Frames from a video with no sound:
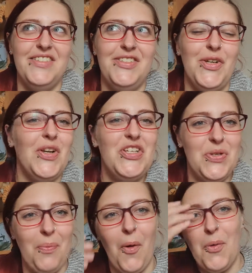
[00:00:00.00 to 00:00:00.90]

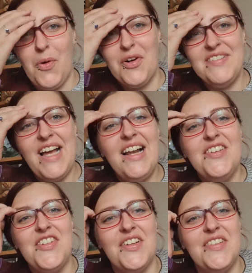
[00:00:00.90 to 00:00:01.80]
knowledgeable or
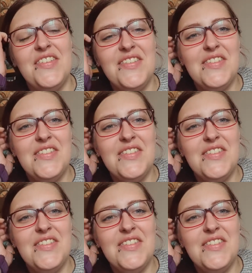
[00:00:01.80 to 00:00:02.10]
intelligent.